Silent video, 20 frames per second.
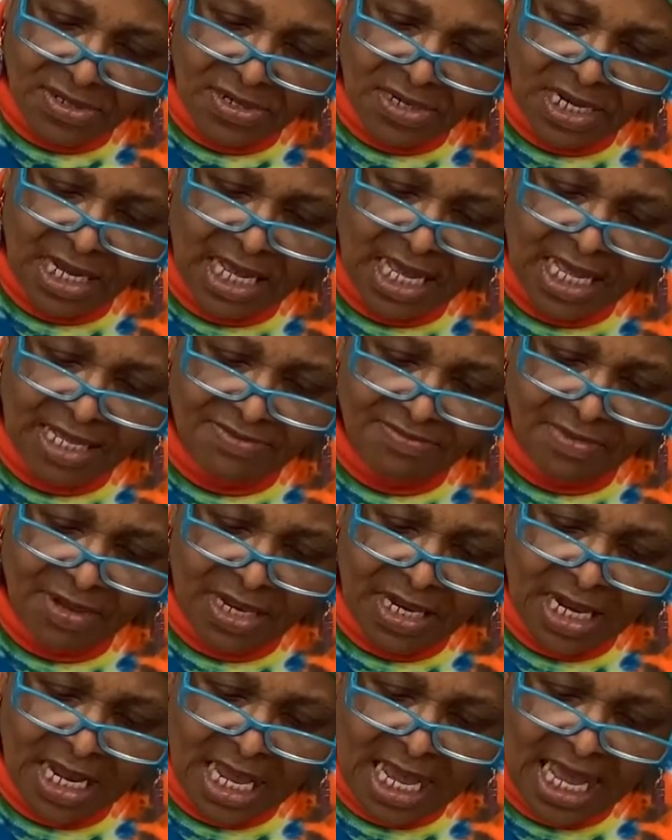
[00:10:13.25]
and
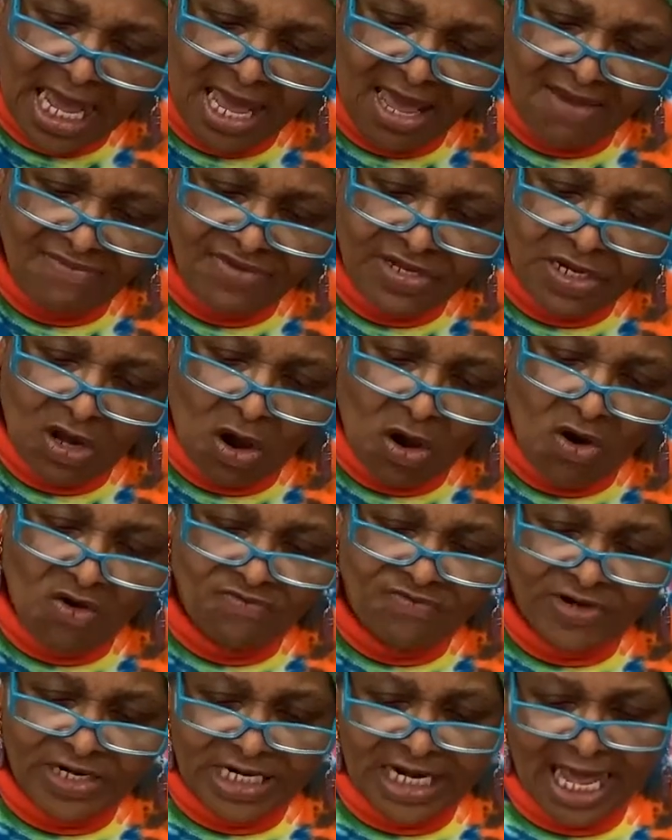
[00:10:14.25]
have it
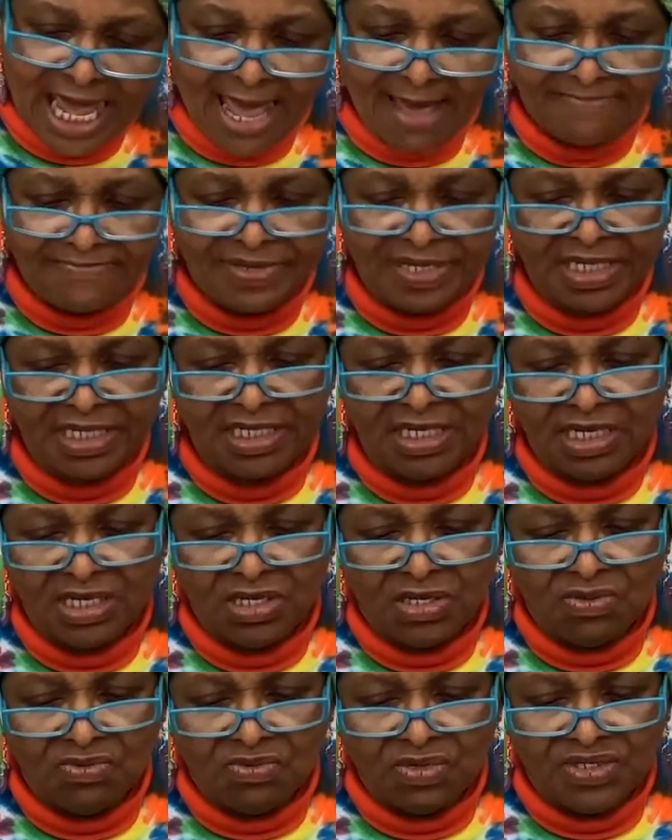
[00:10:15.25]
overlapping
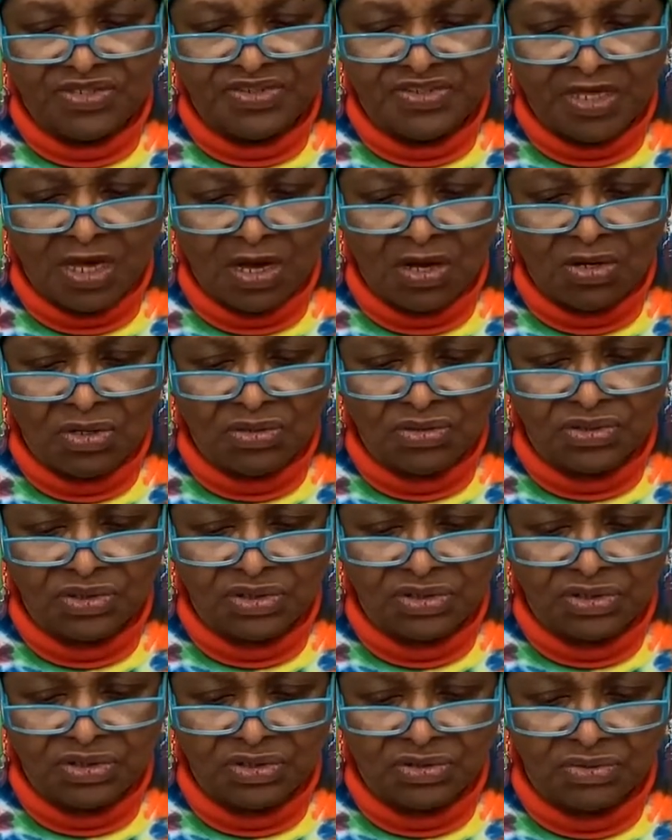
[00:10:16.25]
with those
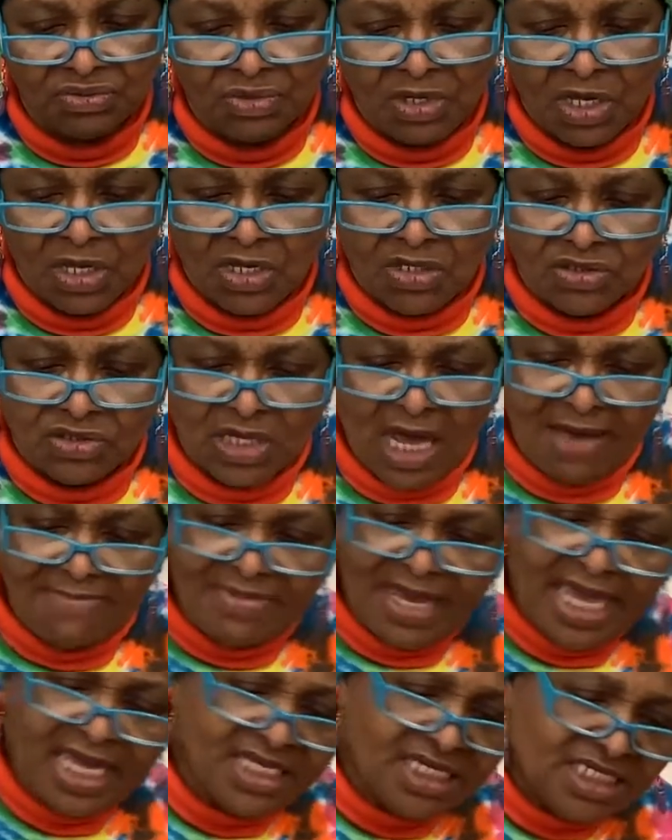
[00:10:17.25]
two. So I
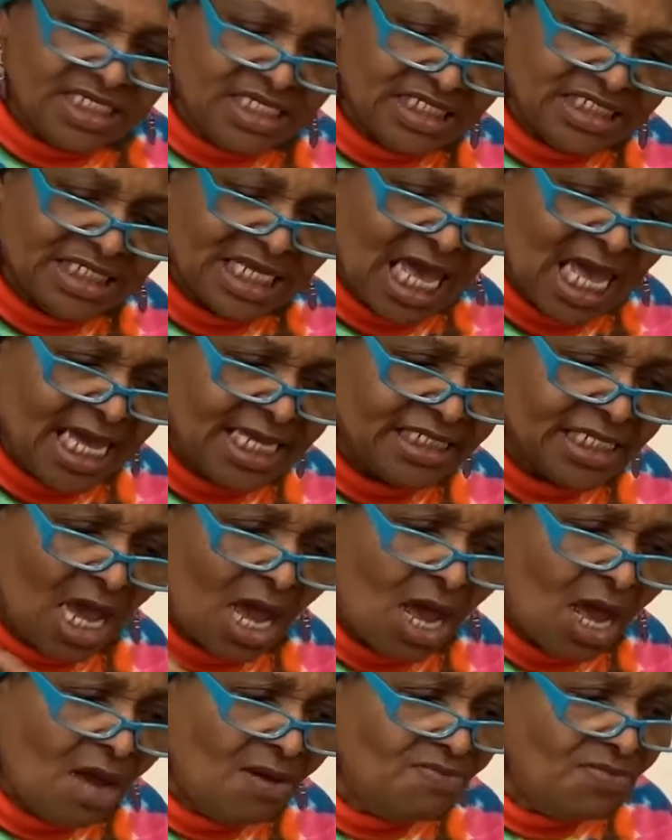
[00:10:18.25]
made a design
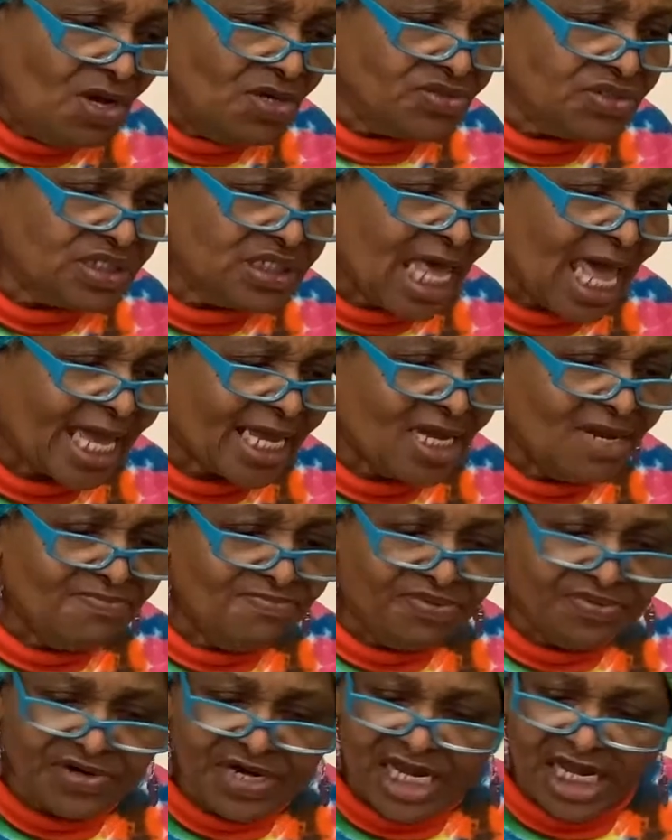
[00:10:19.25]
almost like a
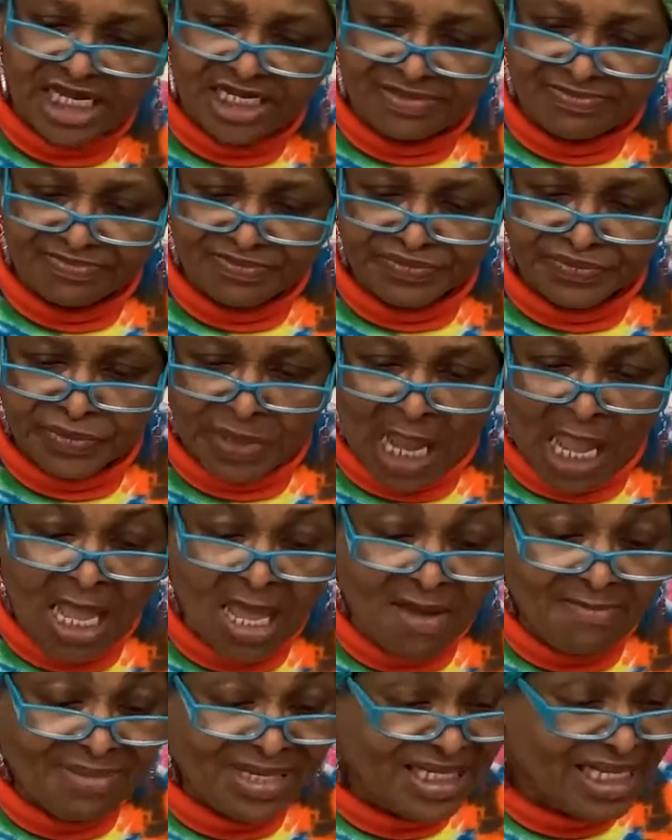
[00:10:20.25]
brick.
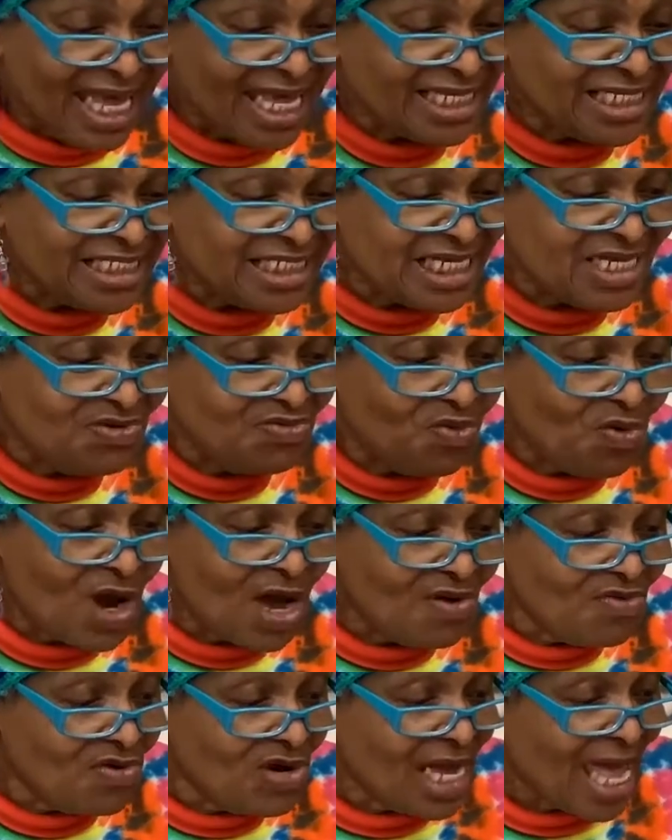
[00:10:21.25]
But let's see
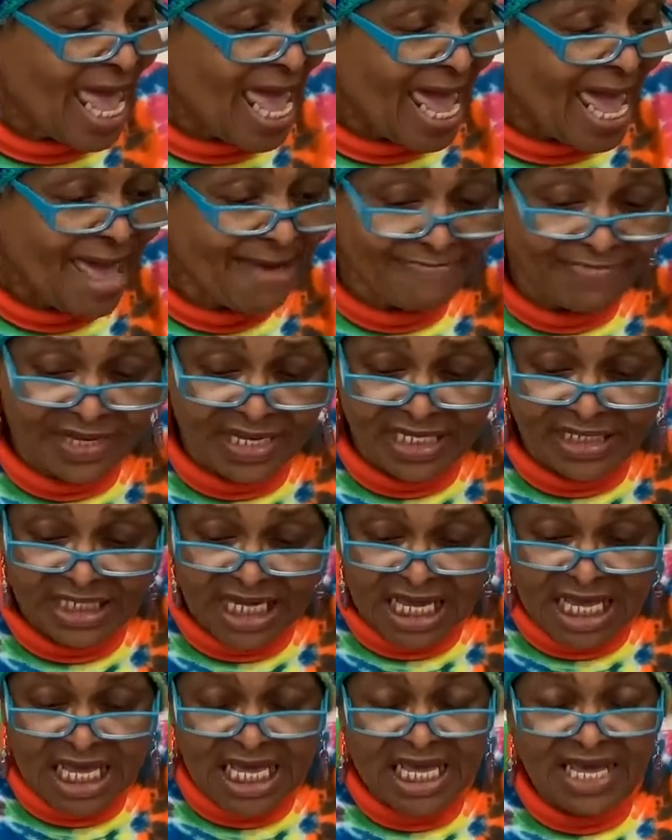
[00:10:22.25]
what will happen
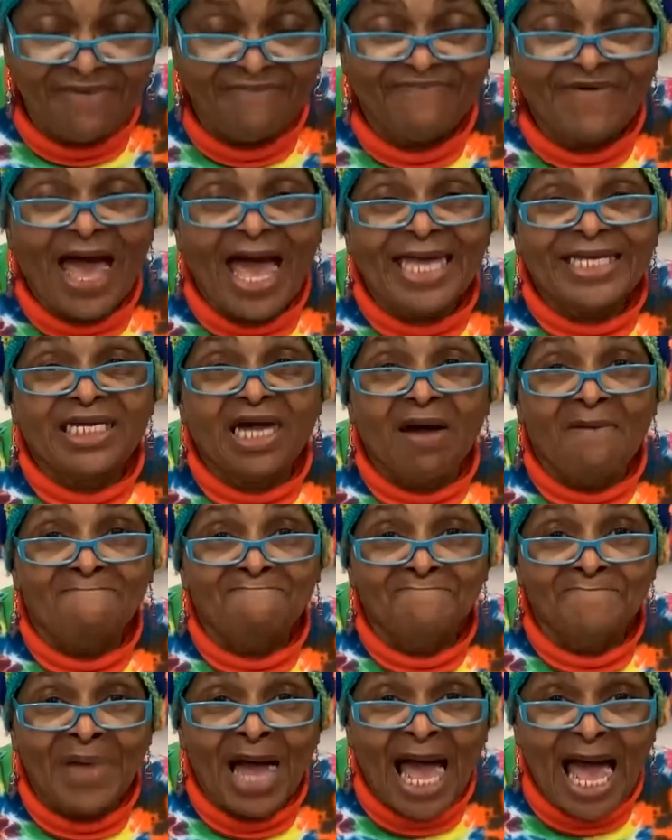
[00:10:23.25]
if I
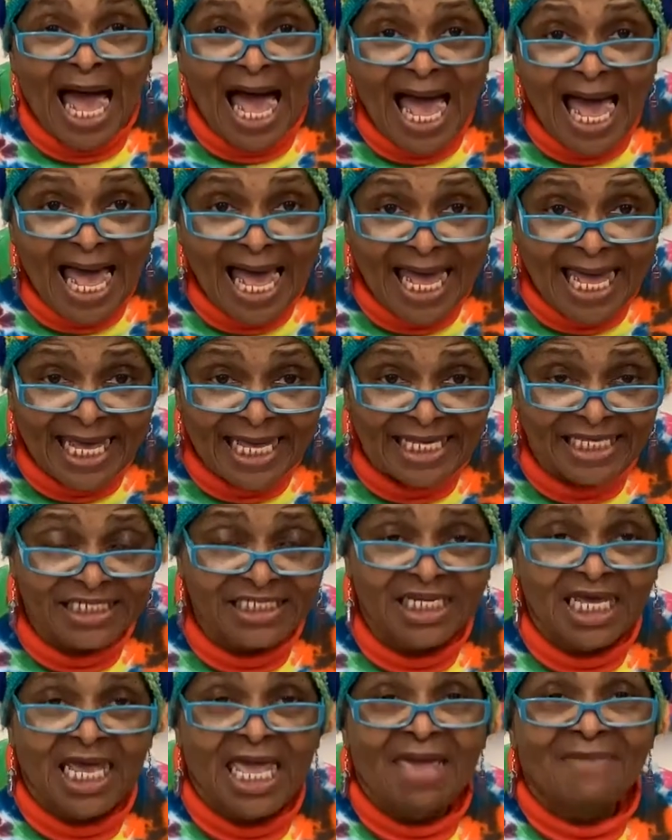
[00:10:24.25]
combine
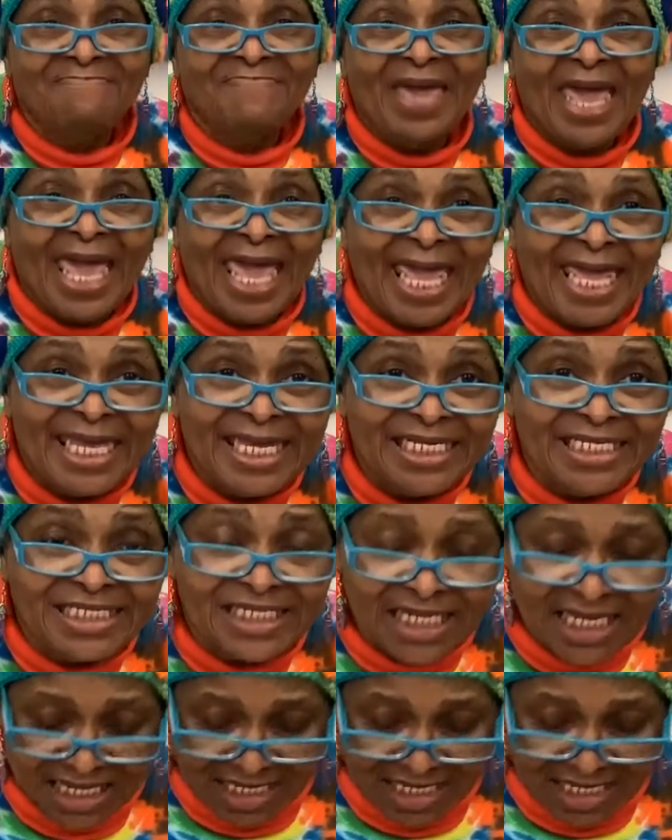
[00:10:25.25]
paint,